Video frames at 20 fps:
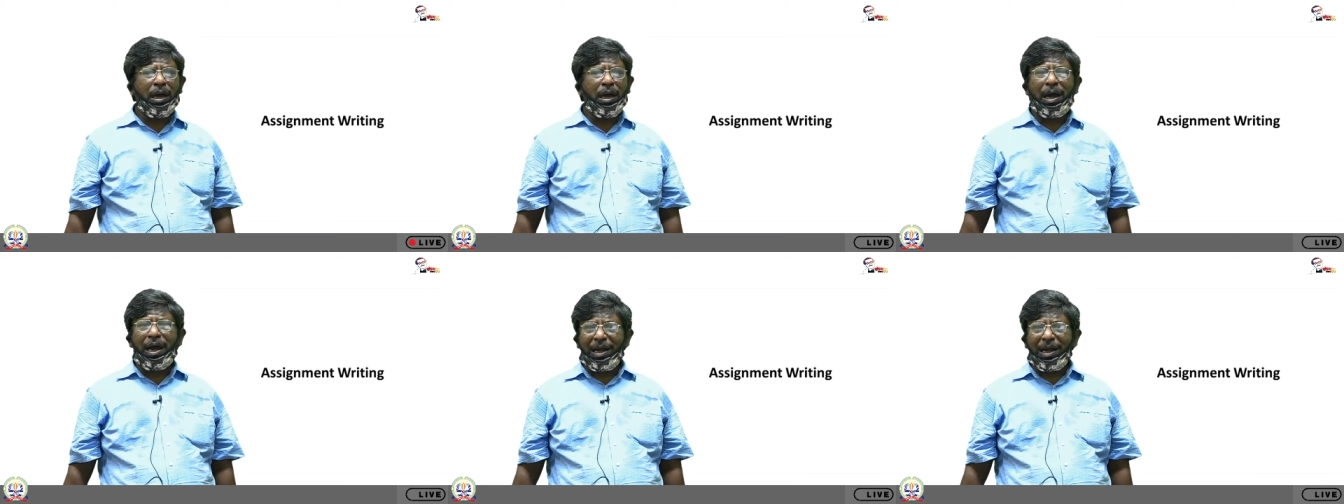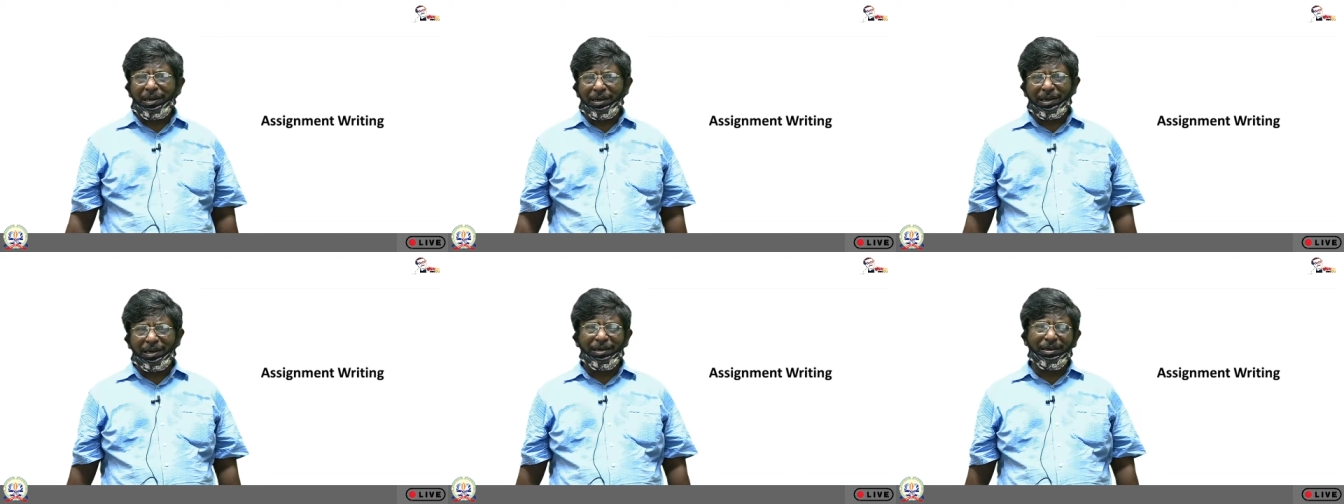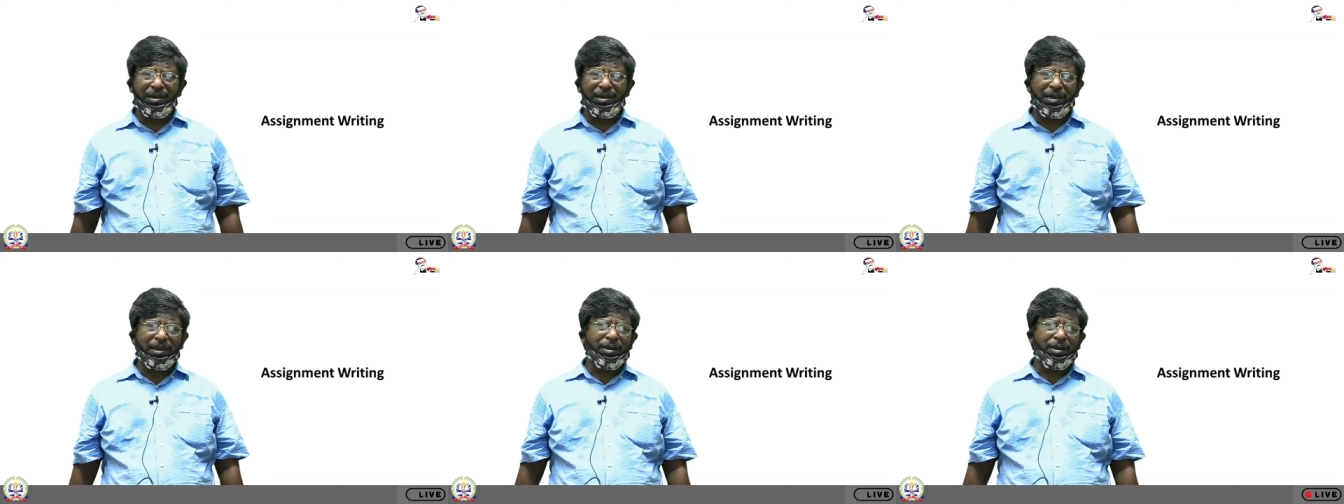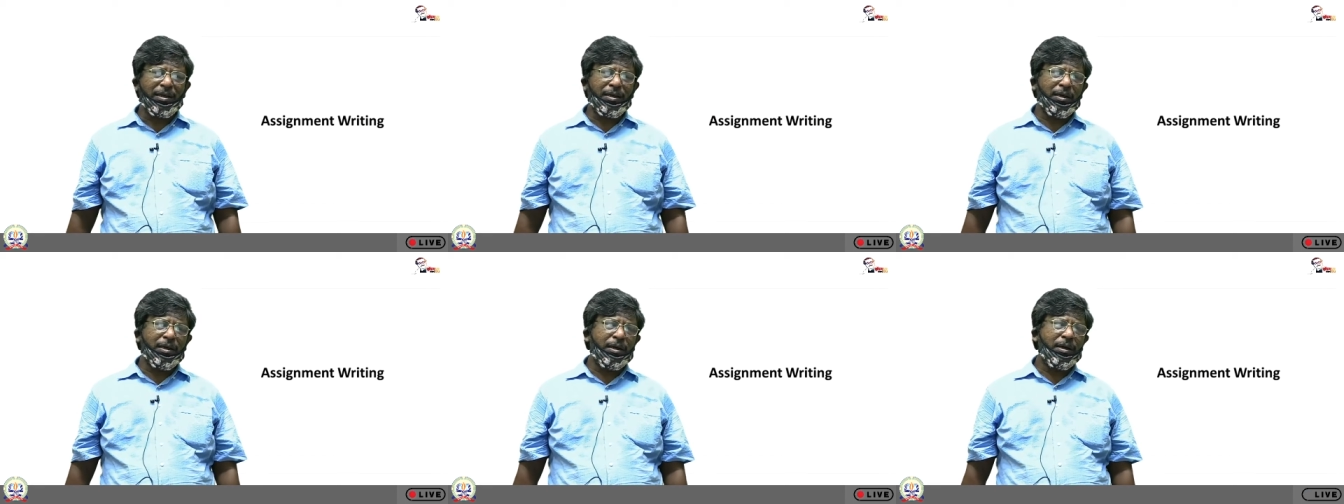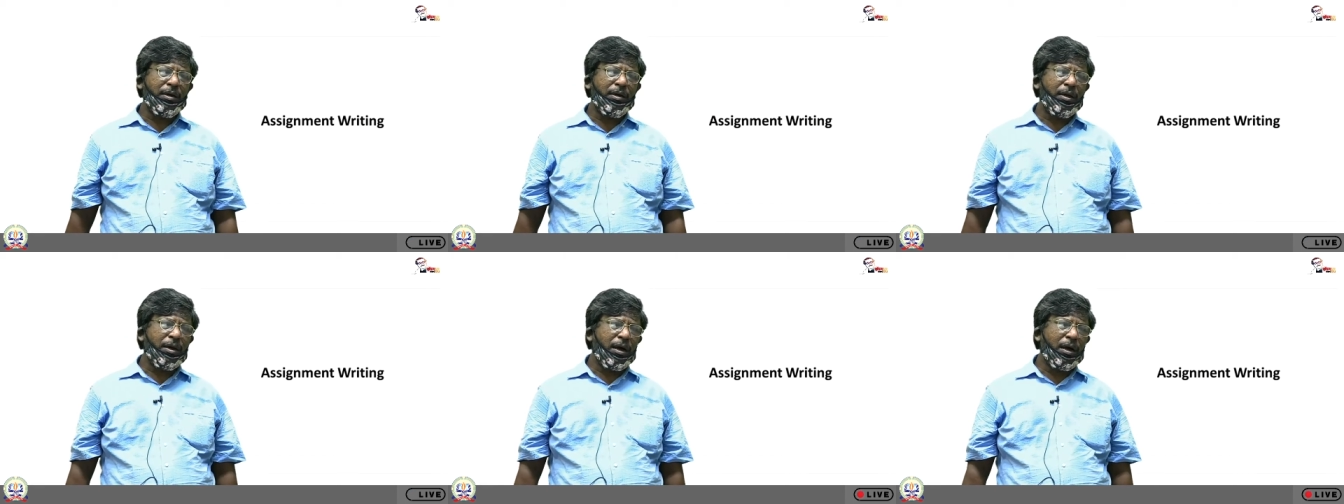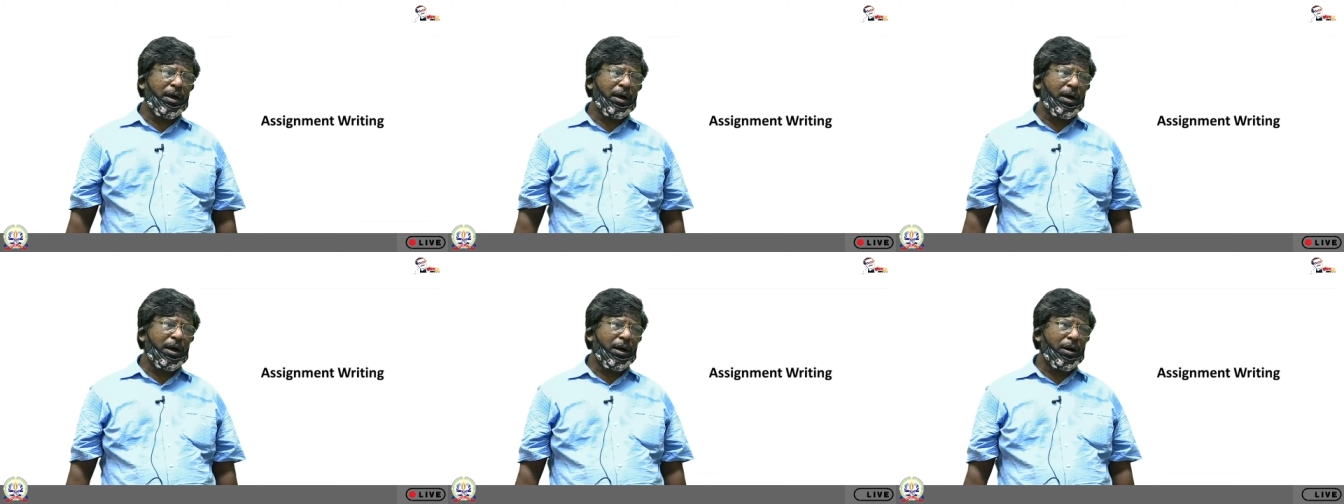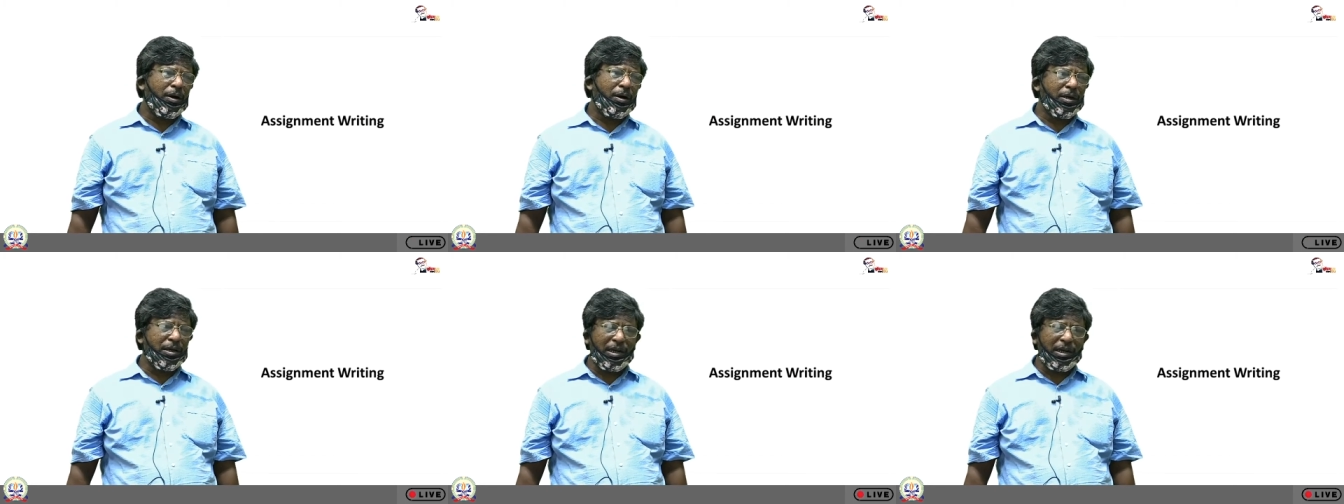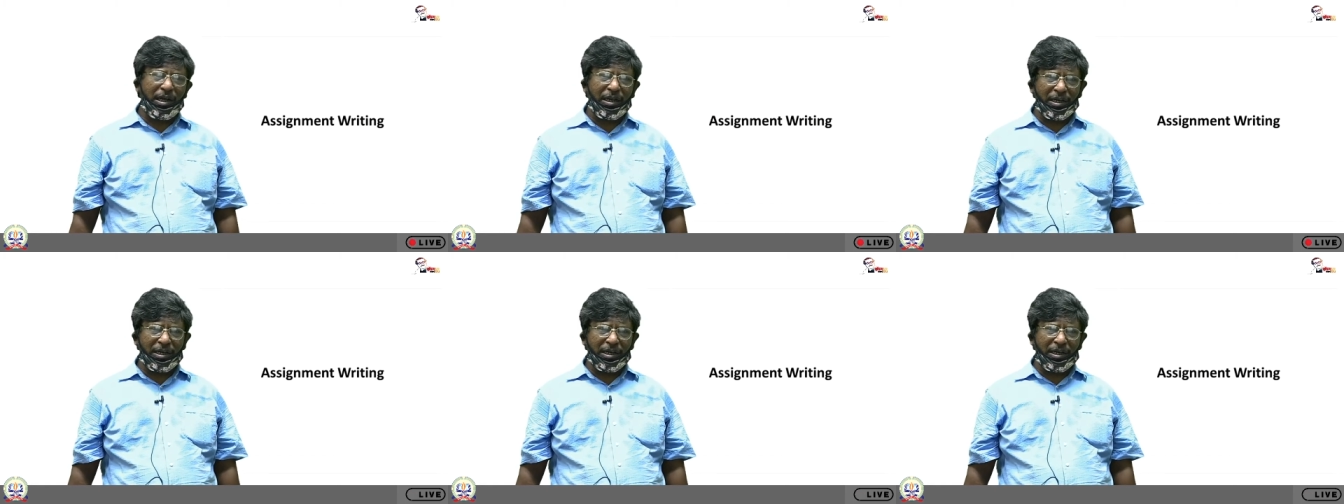attending online